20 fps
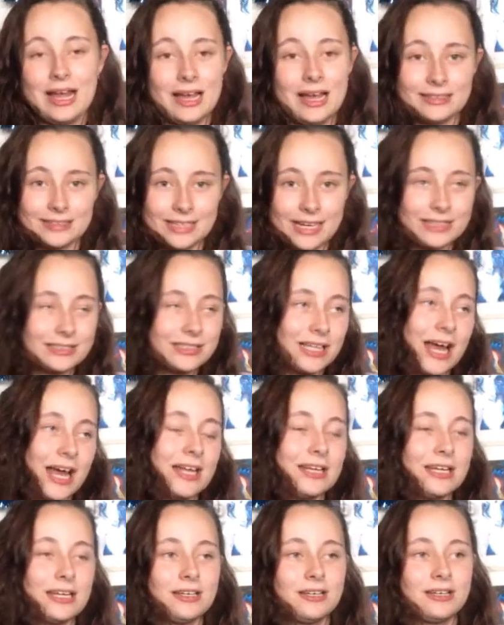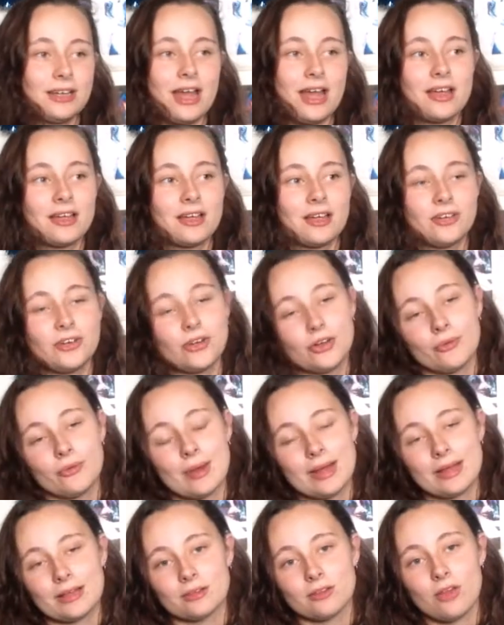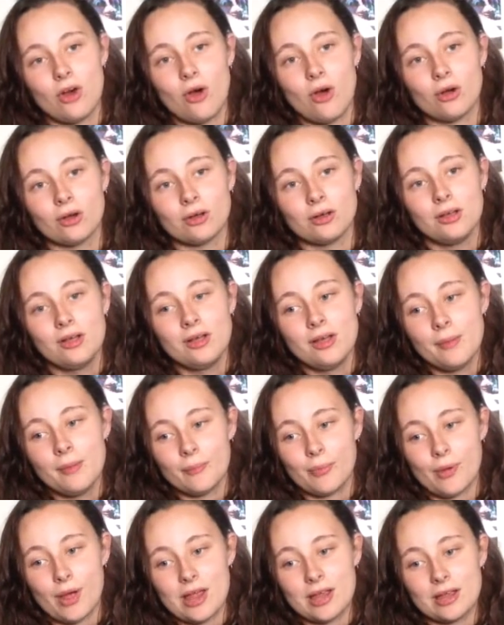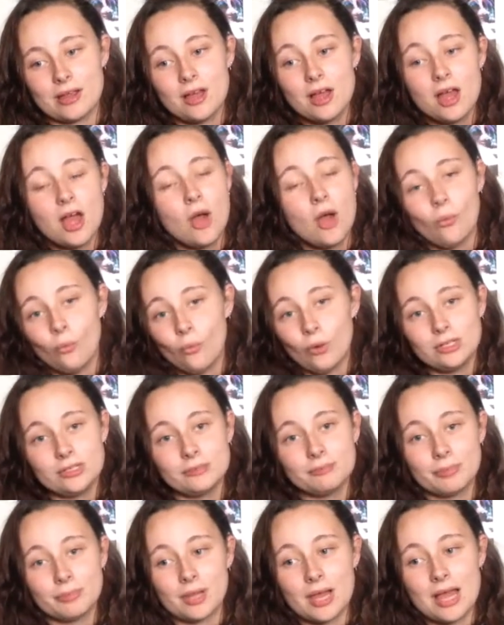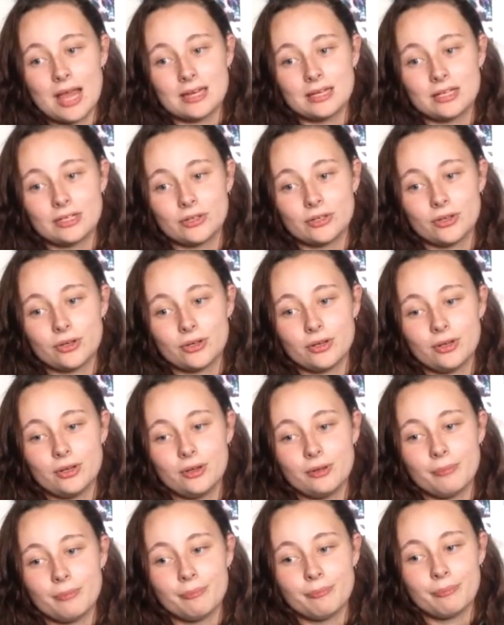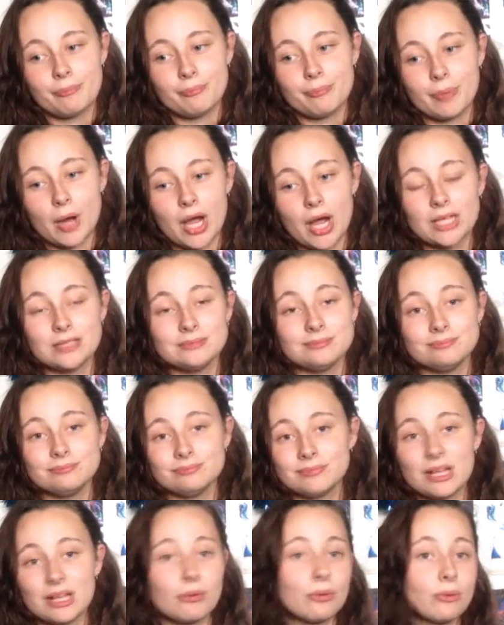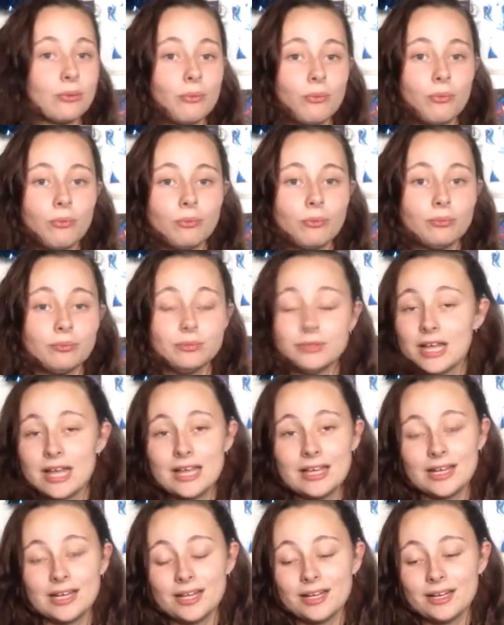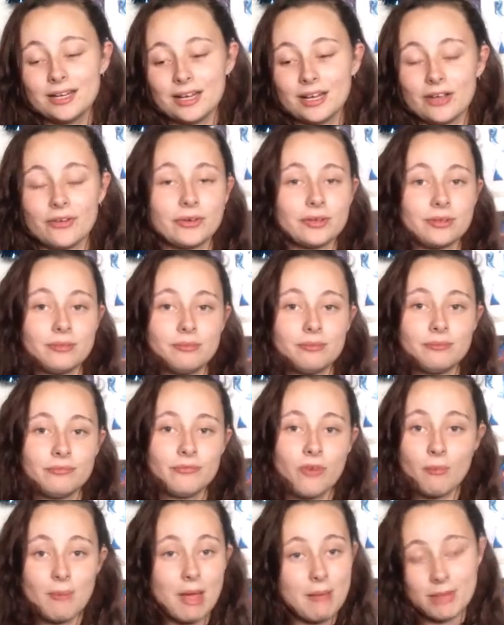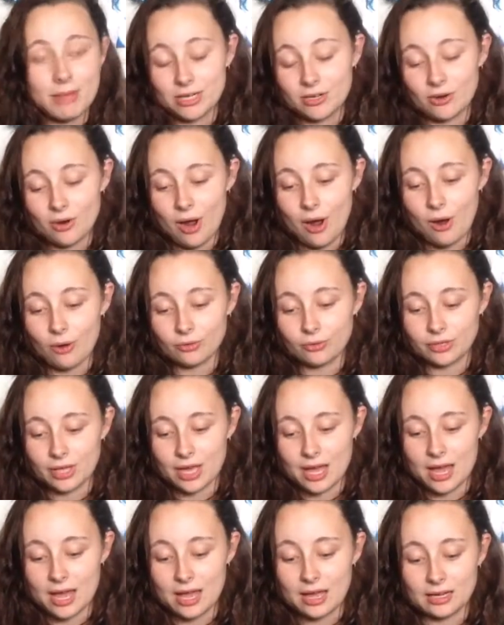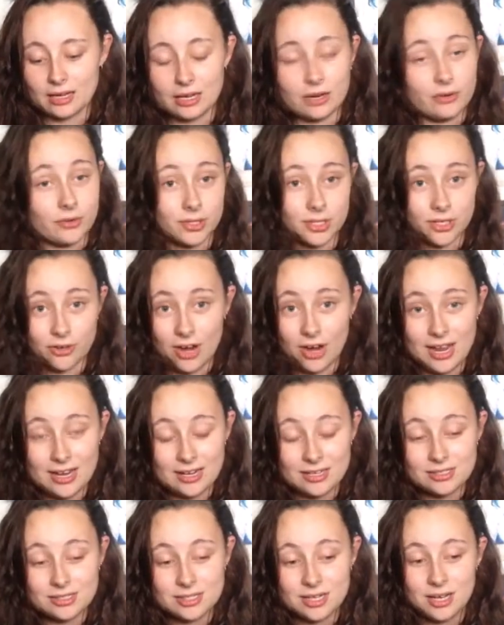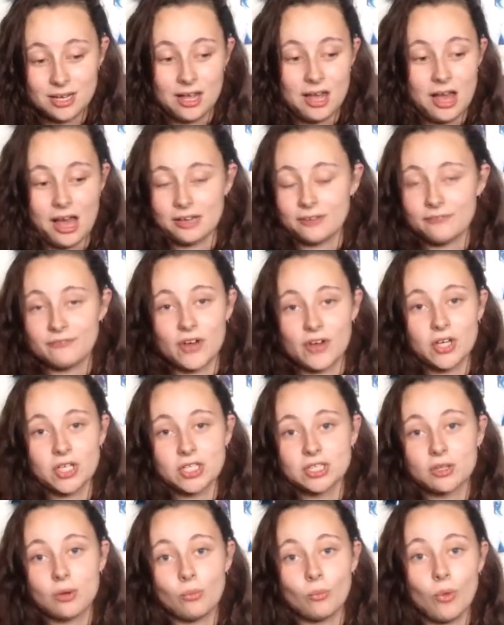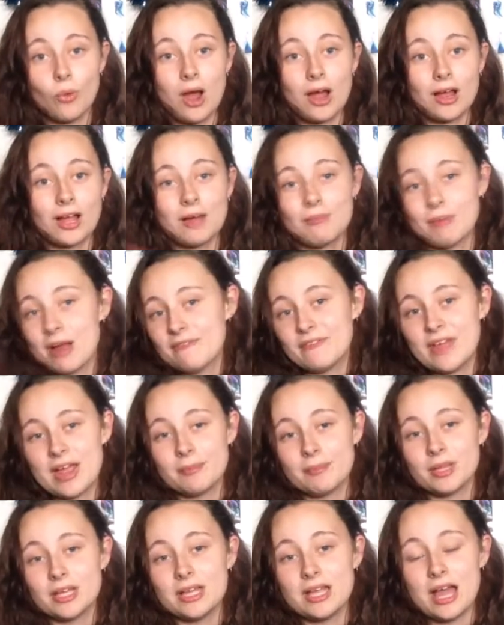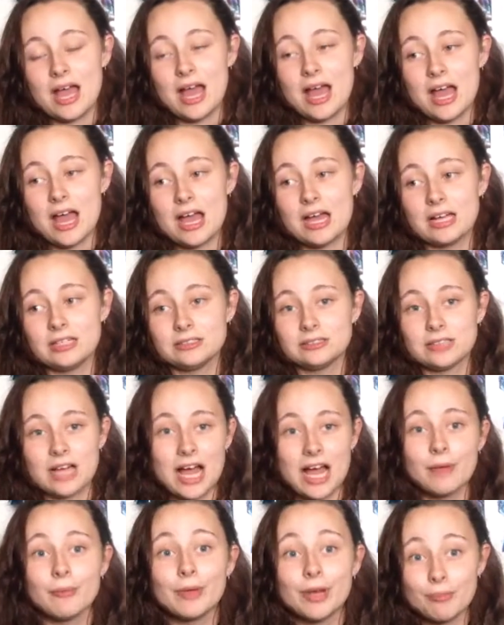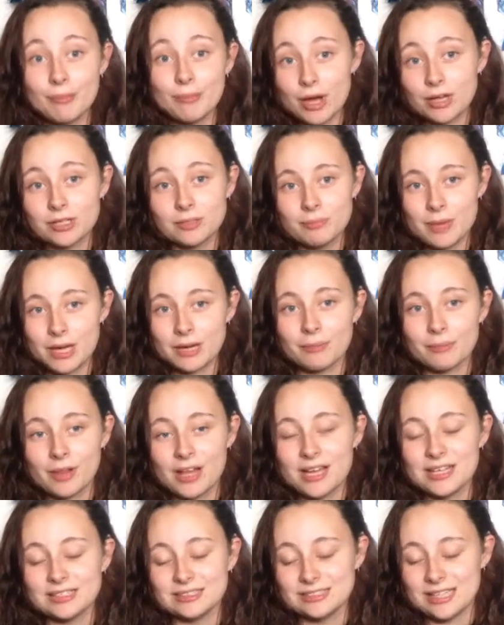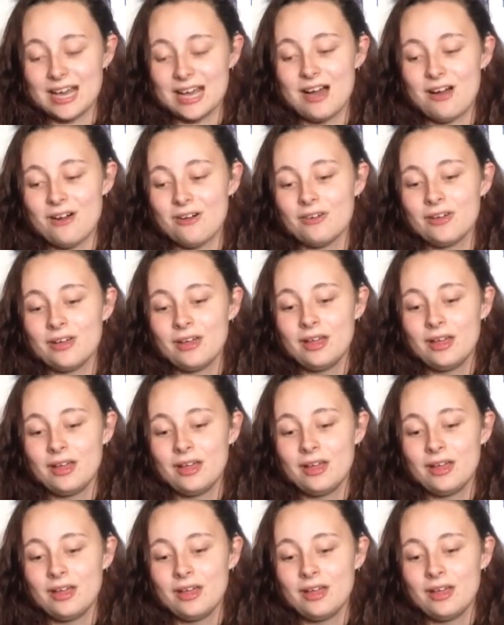And yes, I did take a 2-week long break. Wasn't planning to, but it was needed. It was for my mental health and it was great. I did focus on work and my family and I am in a much better place now.